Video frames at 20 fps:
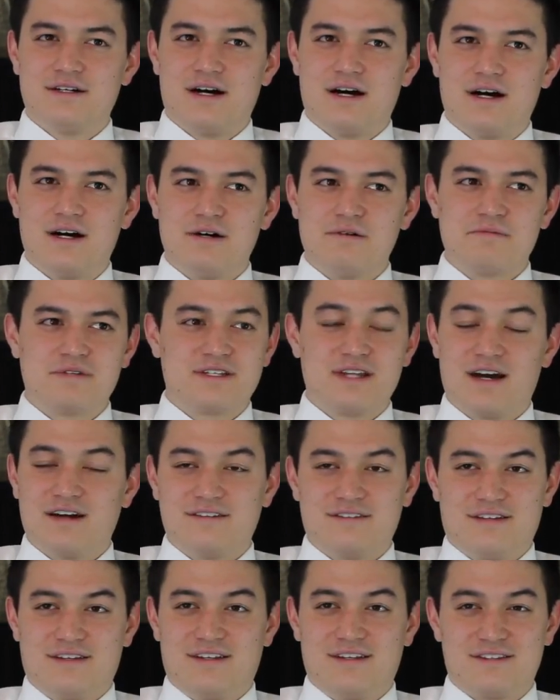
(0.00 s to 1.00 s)

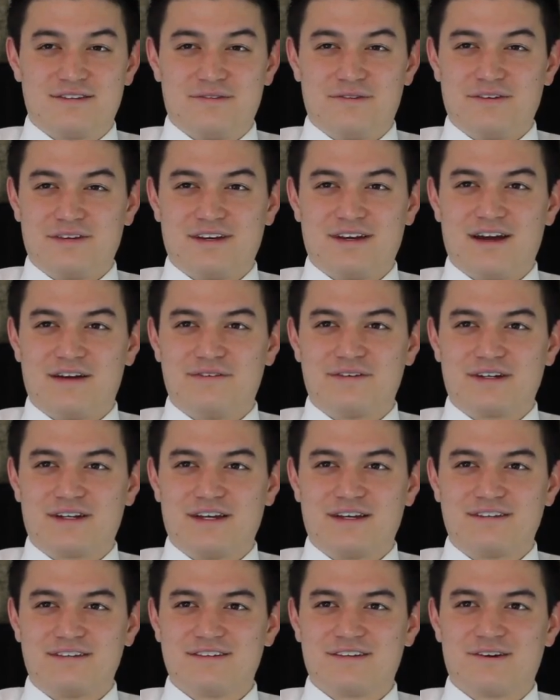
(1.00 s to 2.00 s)
It doesn't really ever
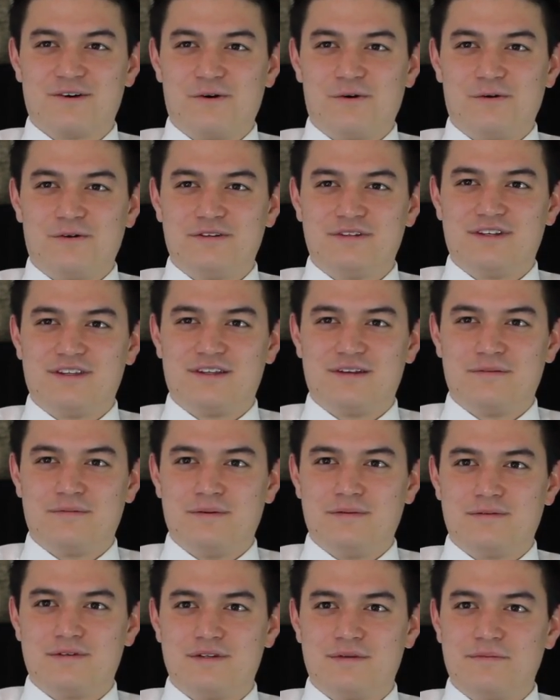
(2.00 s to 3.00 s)
get cold in
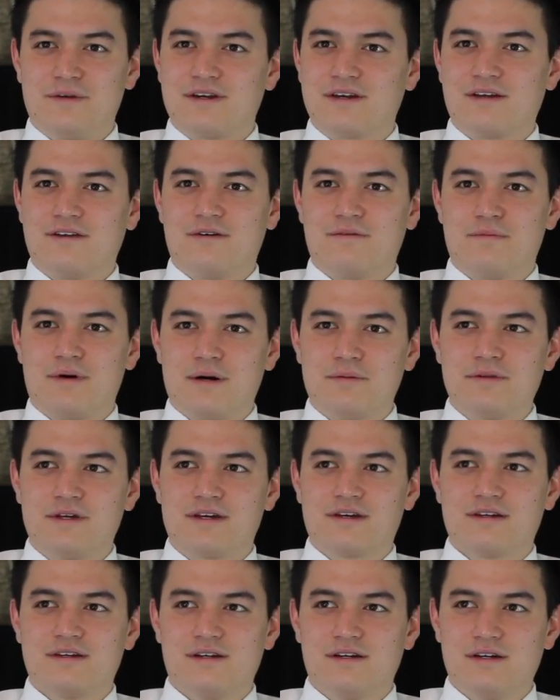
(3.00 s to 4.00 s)
the Dominican
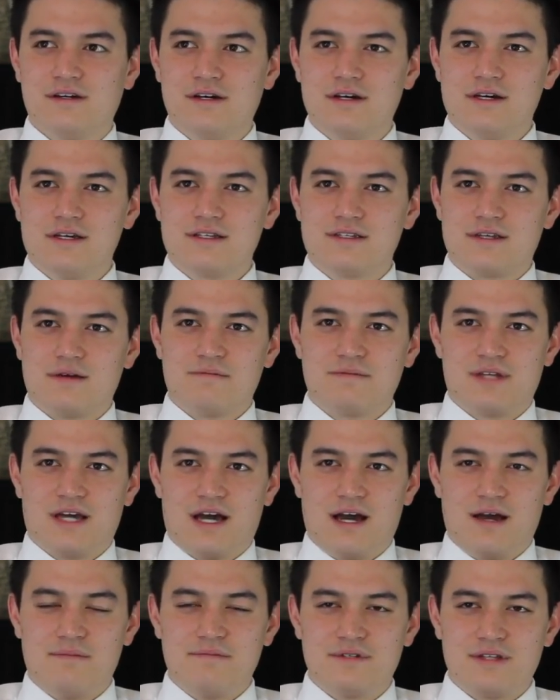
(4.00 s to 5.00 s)
Republic.
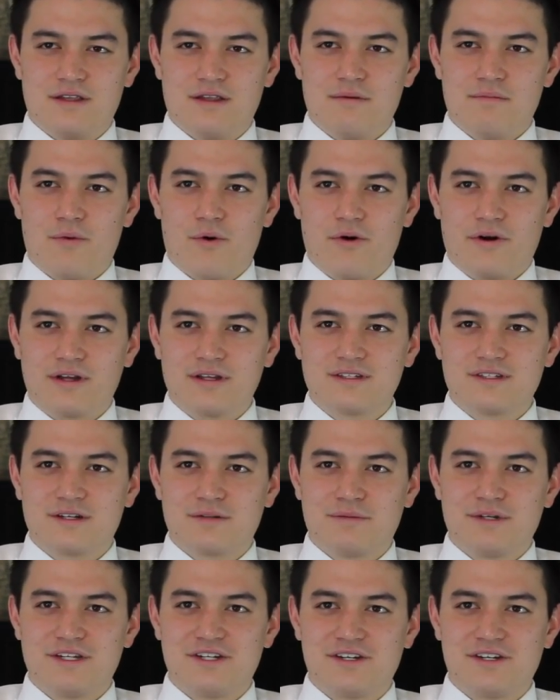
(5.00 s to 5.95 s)
Sometimes in the mornings it'll be